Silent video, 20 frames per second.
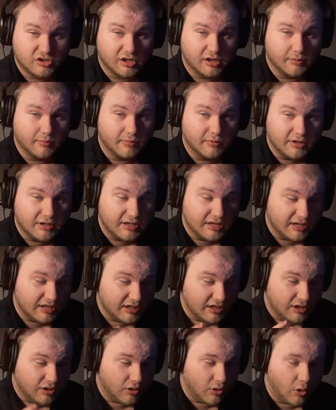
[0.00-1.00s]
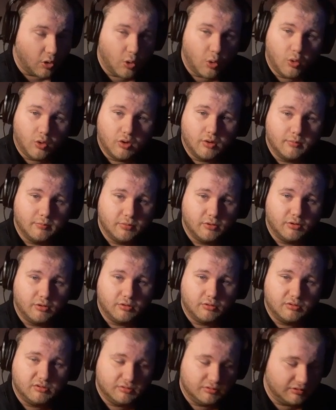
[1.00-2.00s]
a
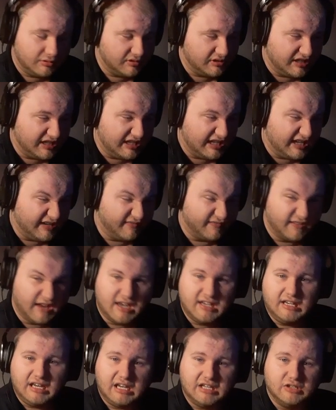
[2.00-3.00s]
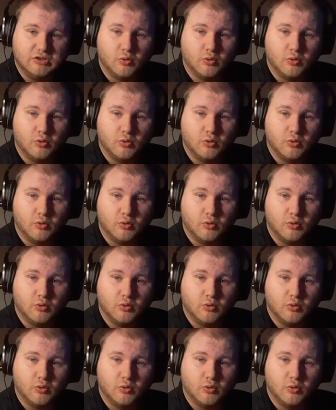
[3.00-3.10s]
horrible event in